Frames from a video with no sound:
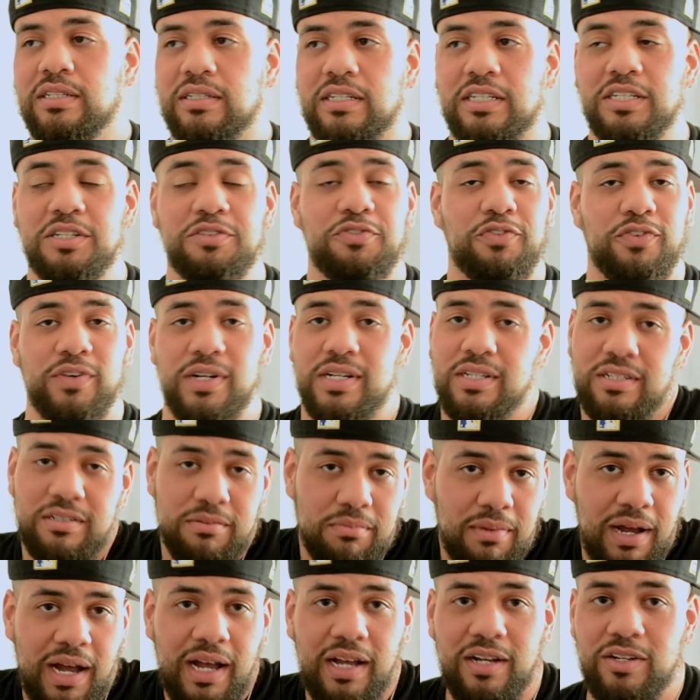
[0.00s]
good friends of
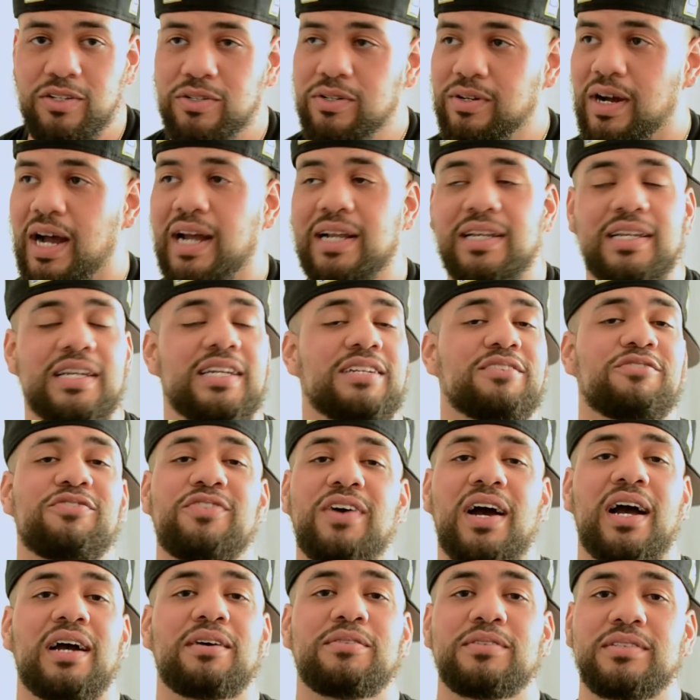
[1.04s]
mine who
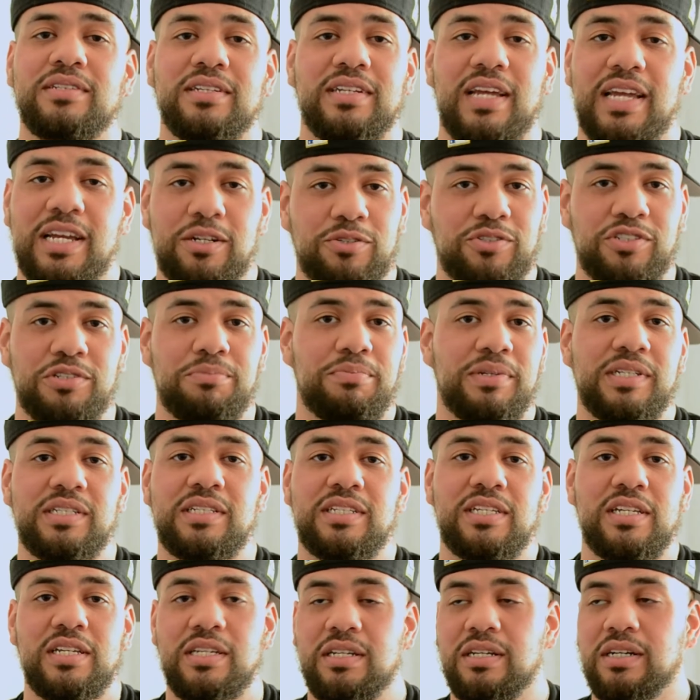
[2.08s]
identify with the
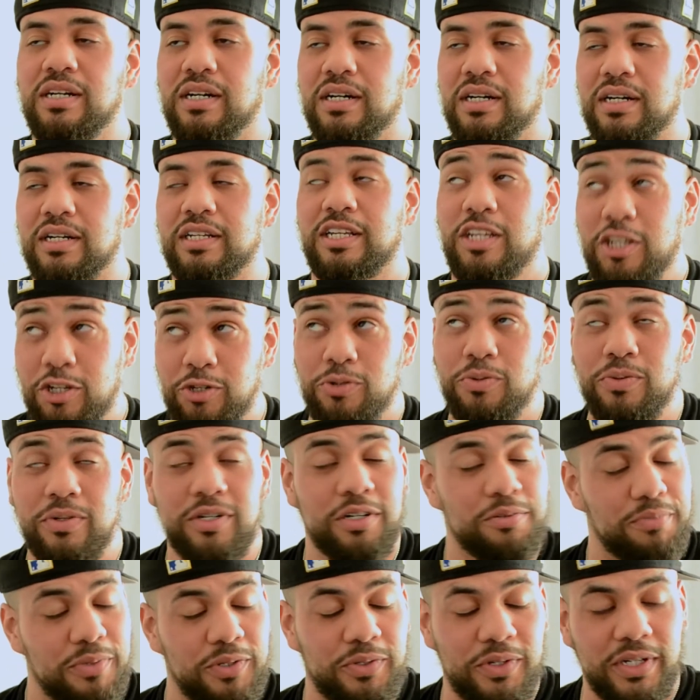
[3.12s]
LGBTQ
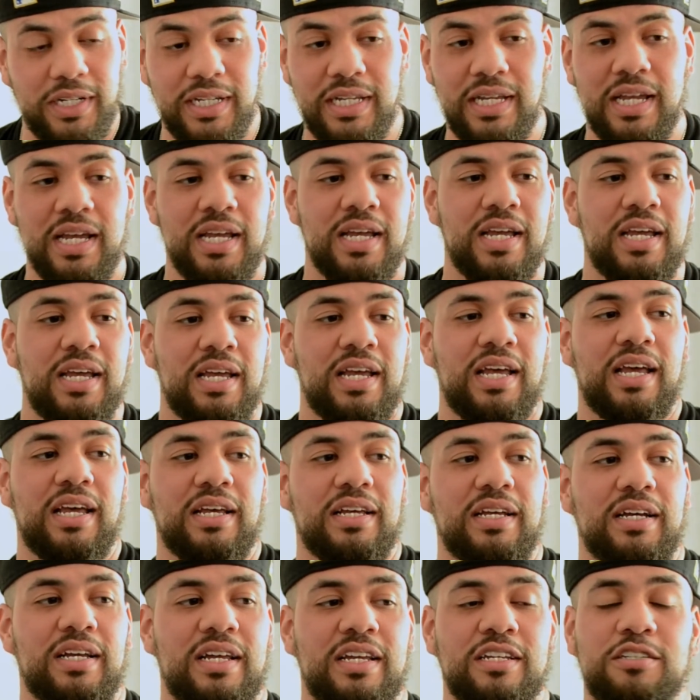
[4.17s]
community,
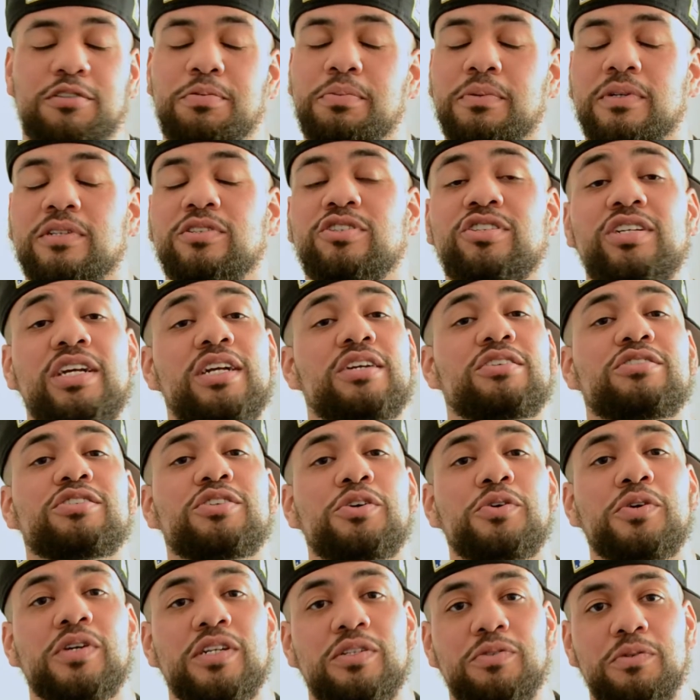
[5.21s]
share
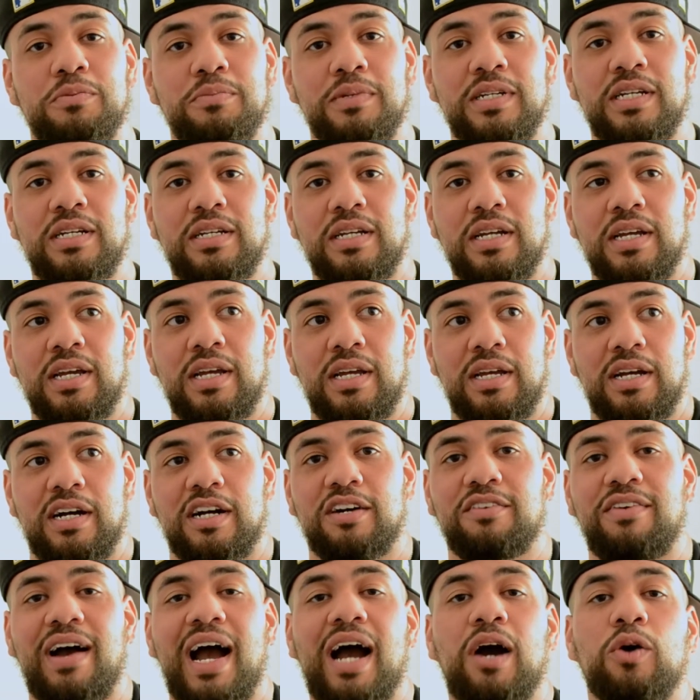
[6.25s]
stories with me
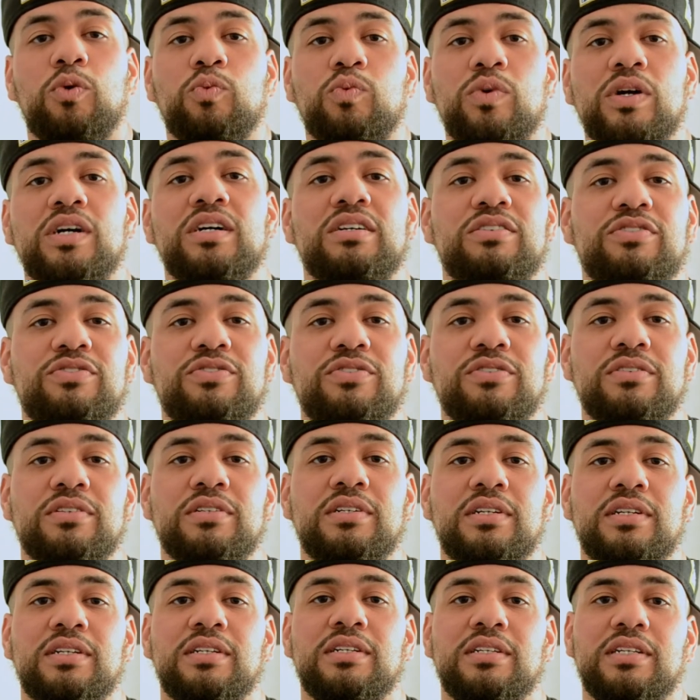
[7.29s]
of how rough
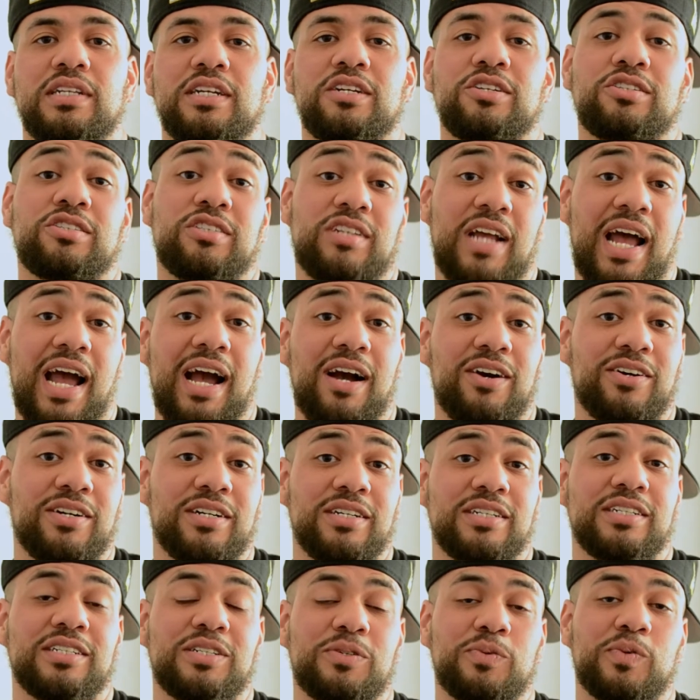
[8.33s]
their
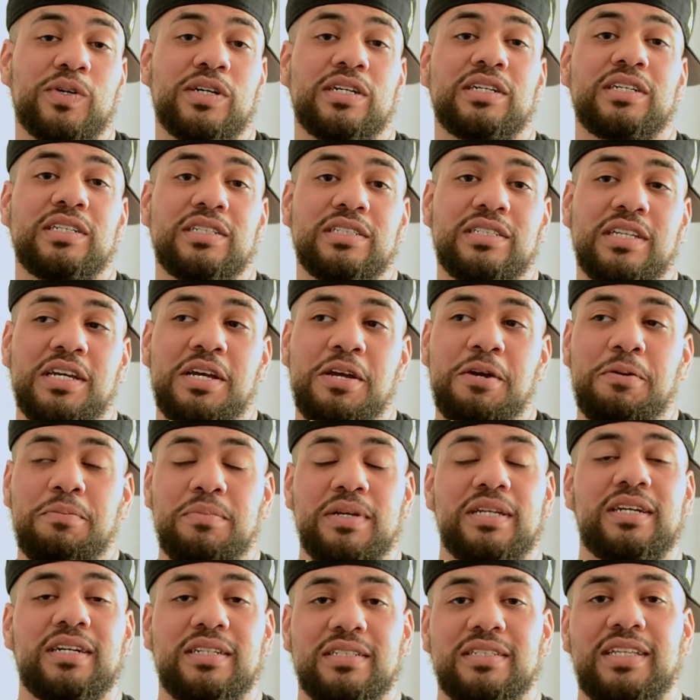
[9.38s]
childhood was
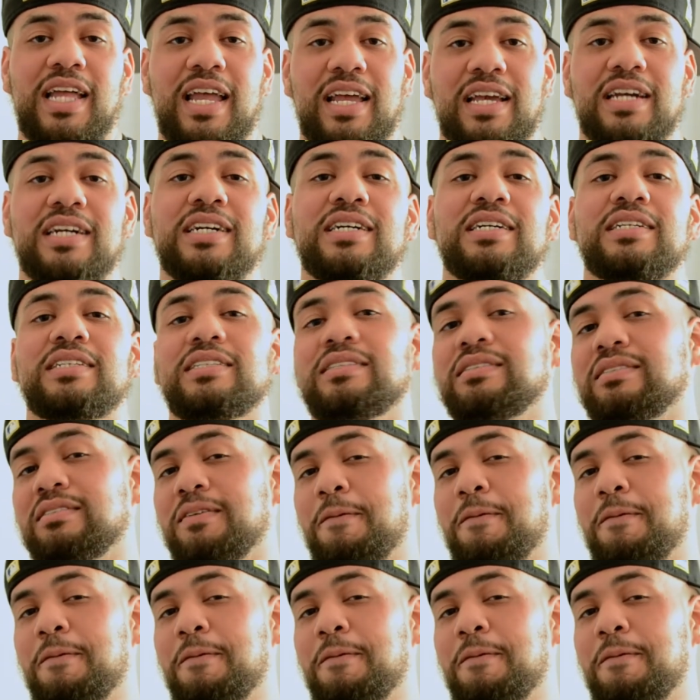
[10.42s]
because they couldn't